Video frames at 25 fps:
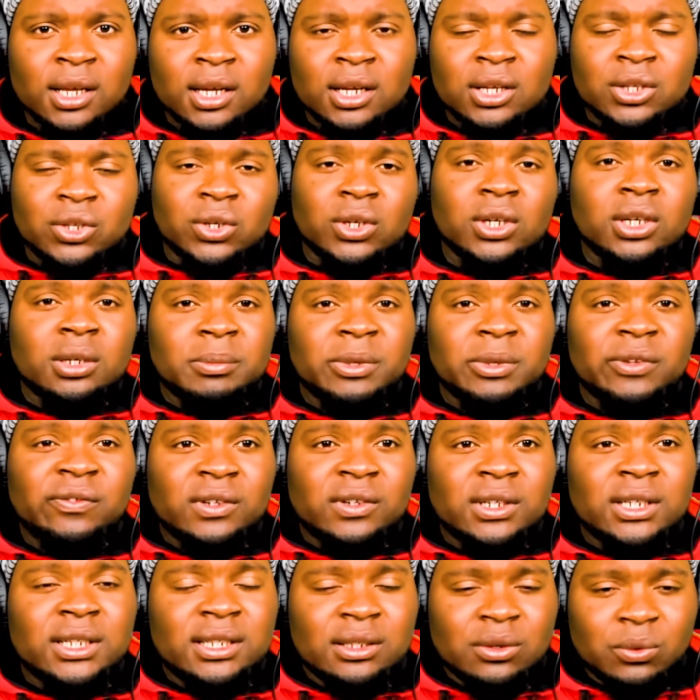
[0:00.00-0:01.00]
you're gonna be
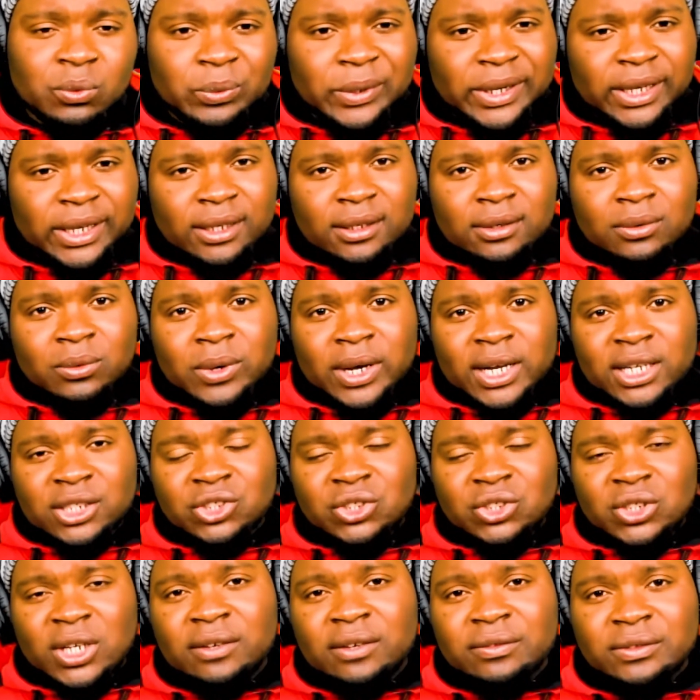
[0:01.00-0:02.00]
feeling the weight while you're
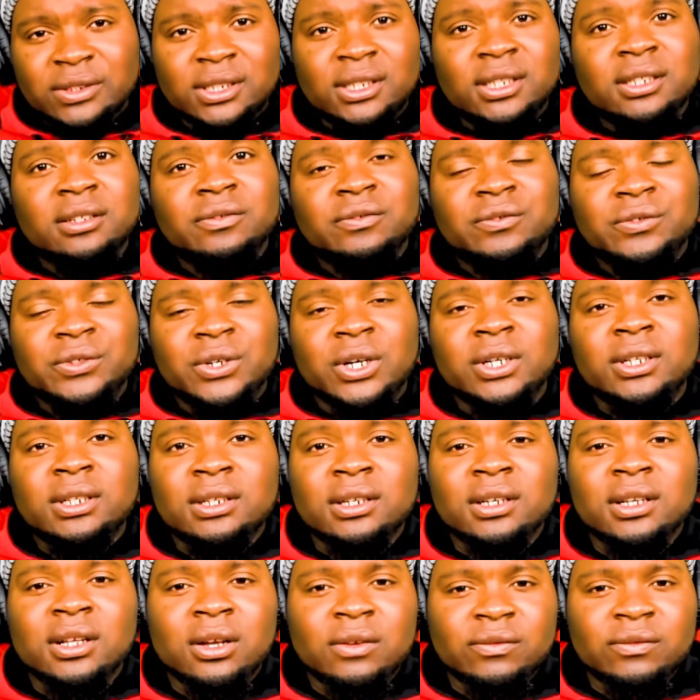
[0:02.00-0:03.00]
driving in the front
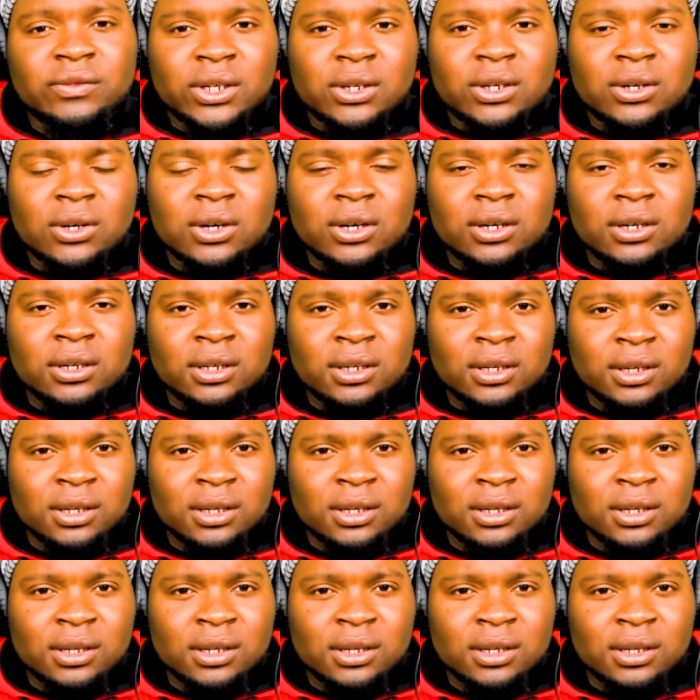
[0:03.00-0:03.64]
of the car.